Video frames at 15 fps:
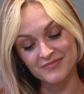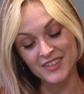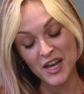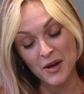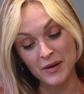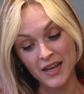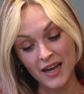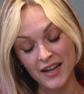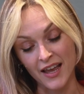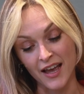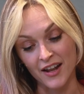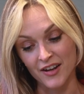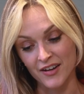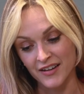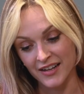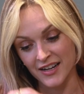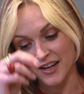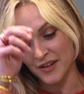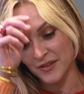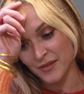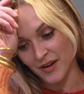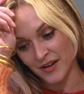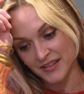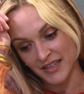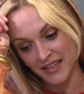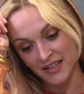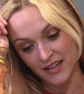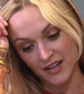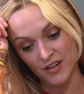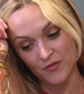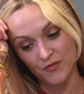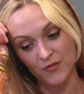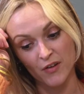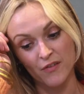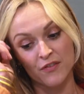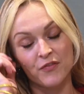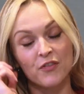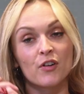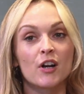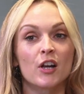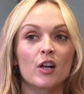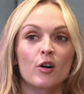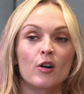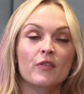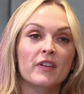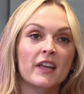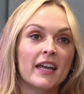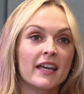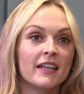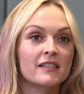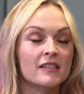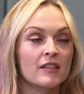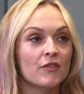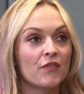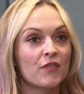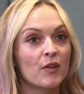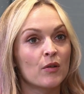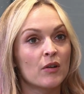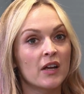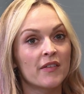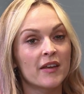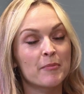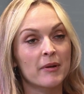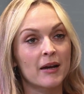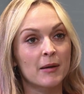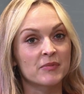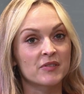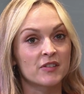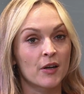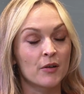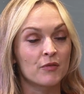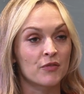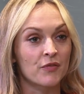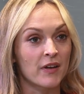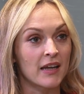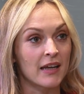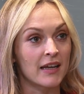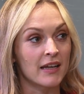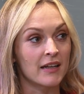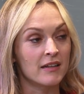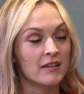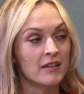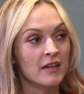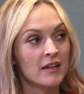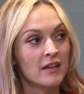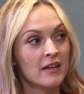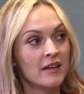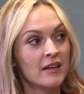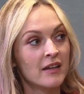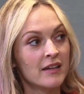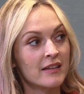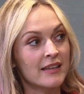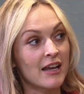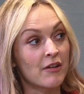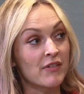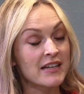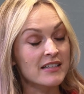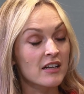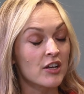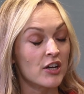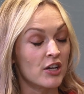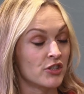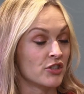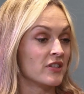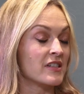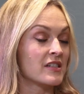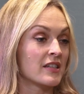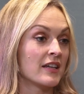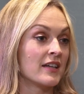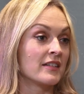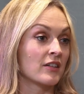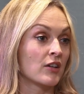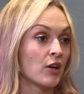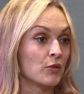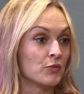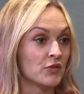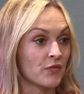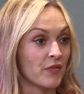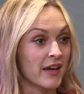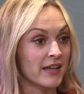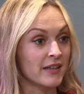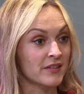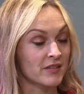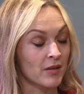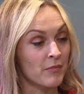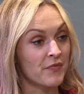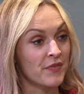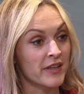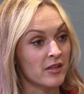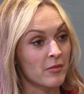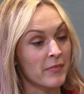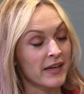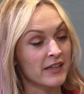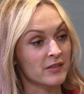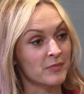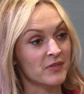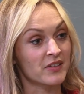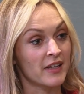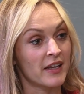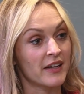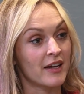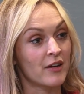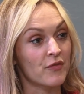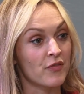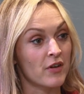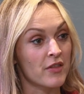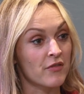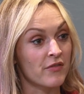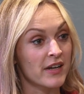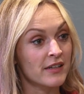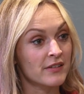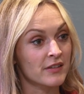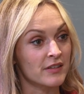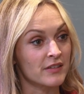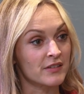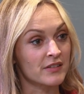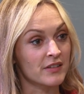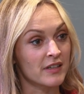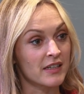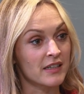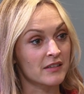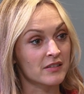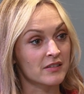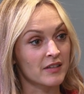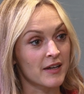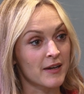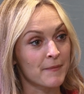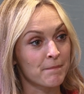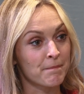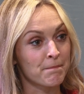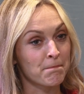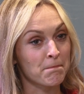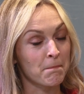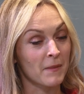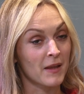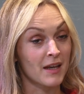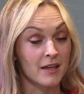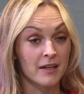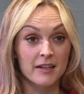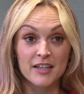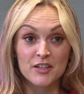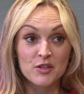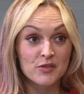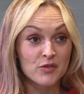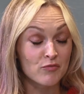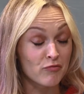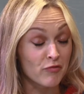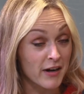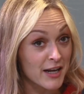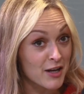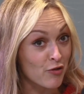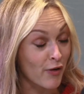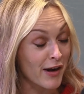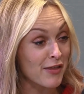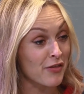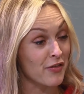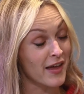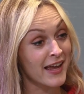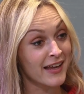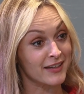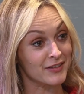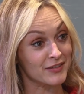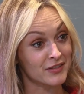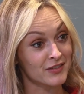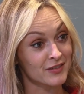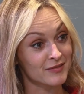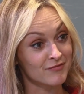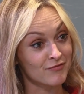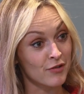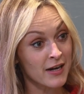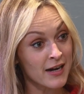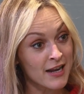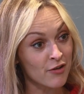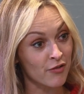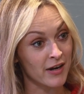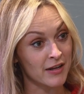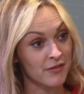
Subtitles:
I get it. And, I think for a lot of kids that feel like they perhaps don't fit in, there is an urgency to cultivate something that makes them stand out for other reasons. And it's it can lead you to really great things. Really great